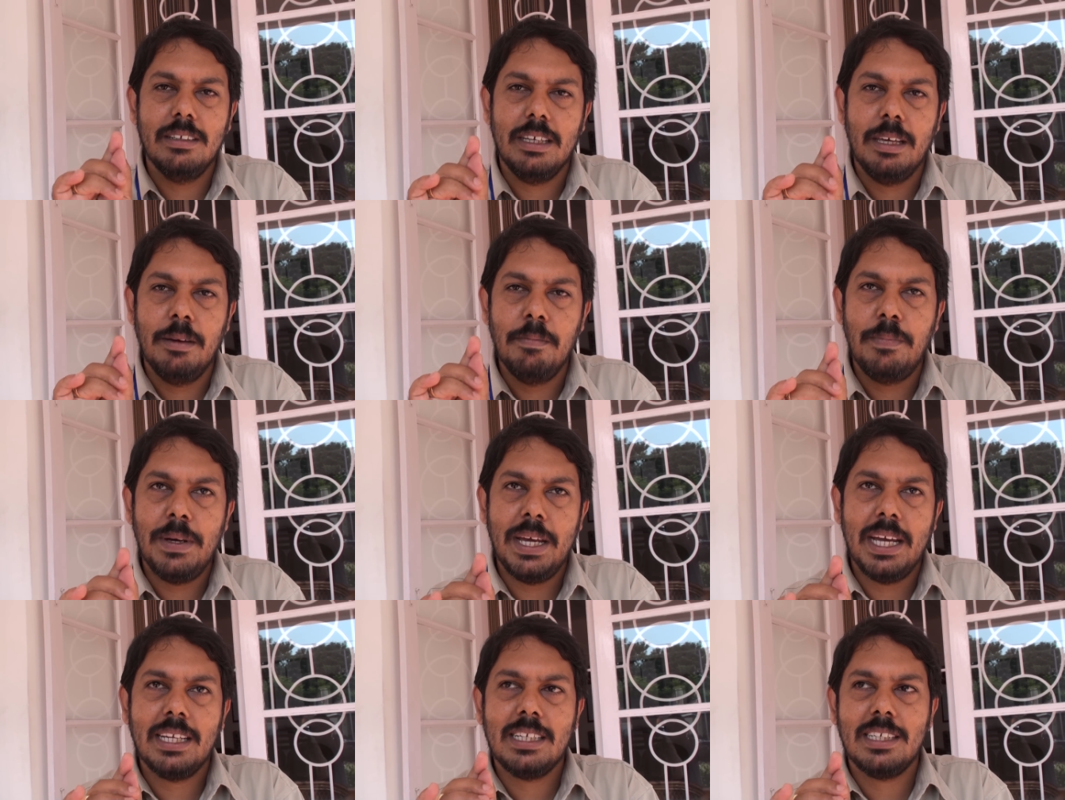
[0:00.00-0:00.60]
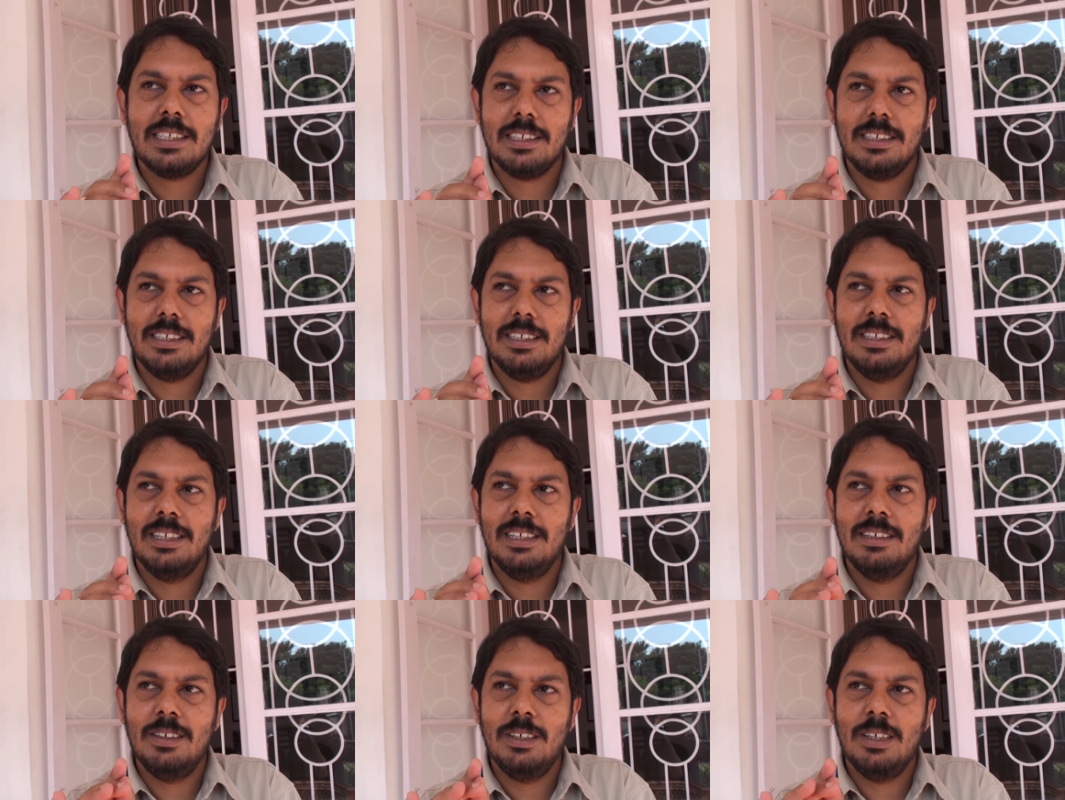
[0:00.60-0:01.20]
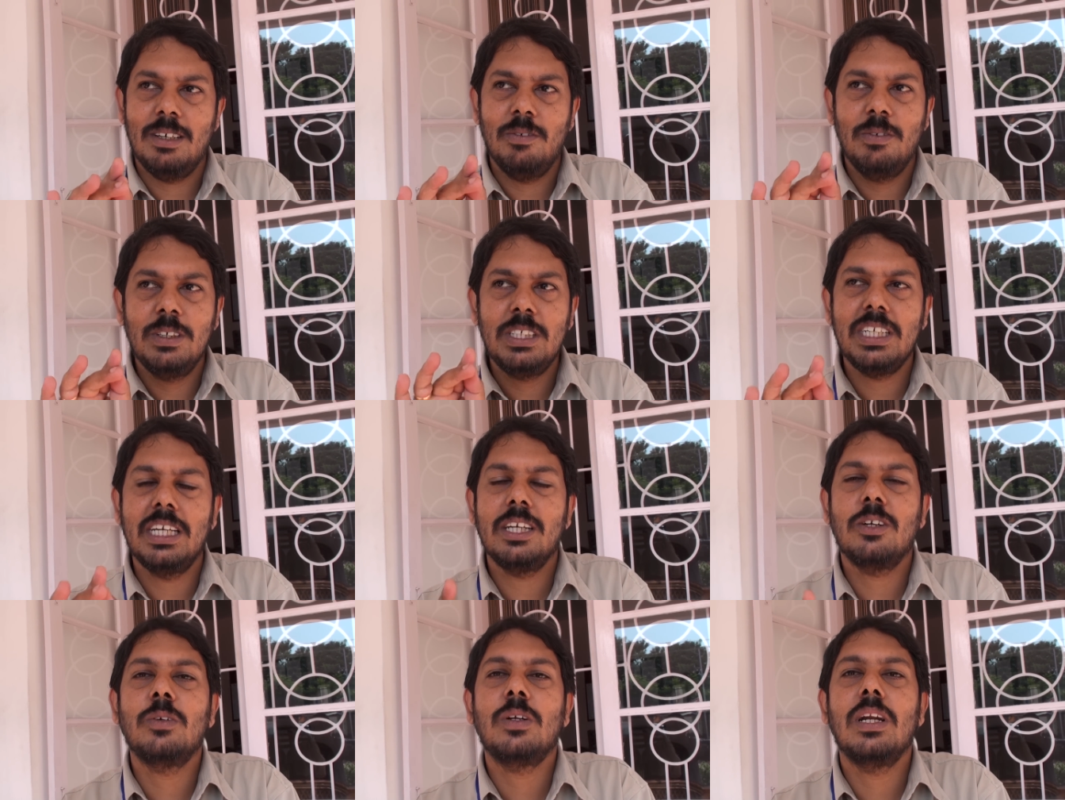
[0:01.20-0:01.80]
impact uh, which
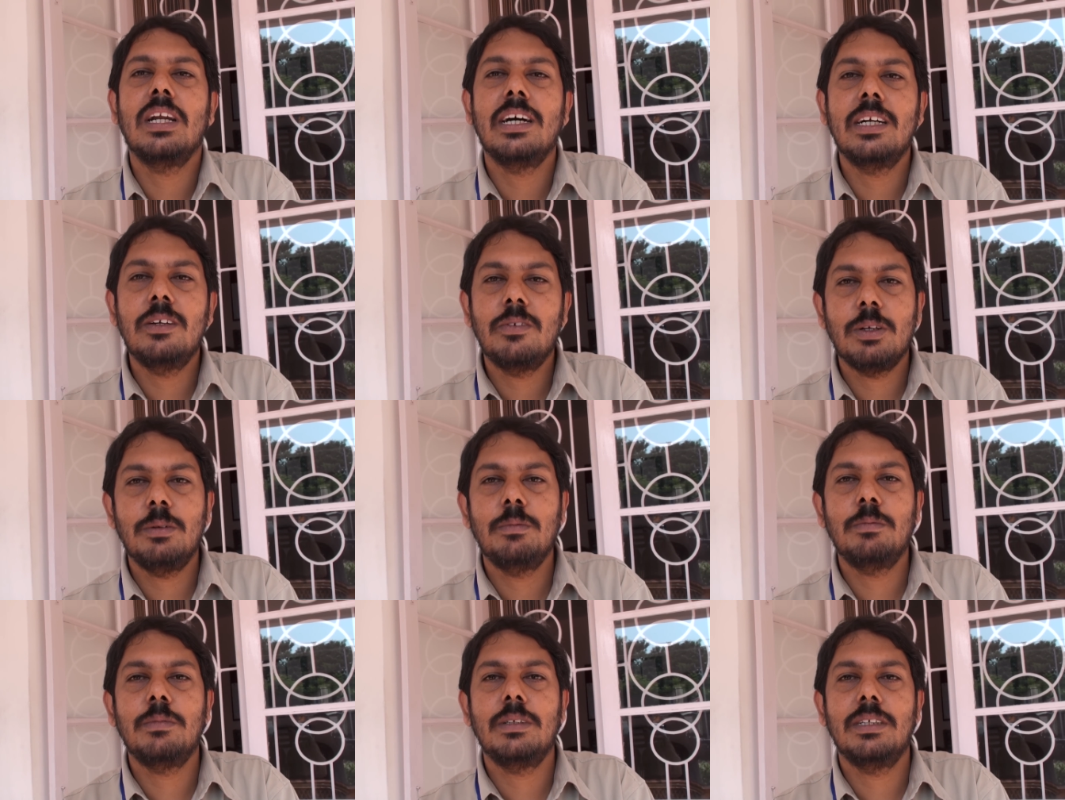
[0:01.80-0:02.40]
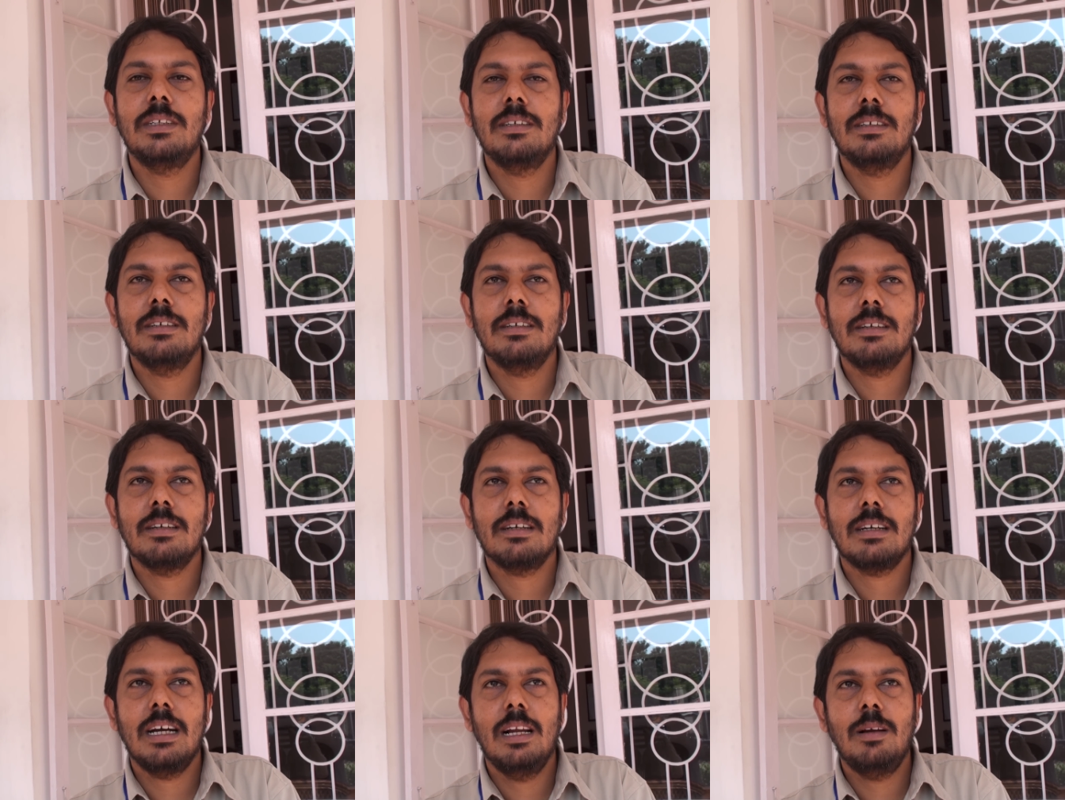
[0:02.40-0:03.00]
I could learn from uh,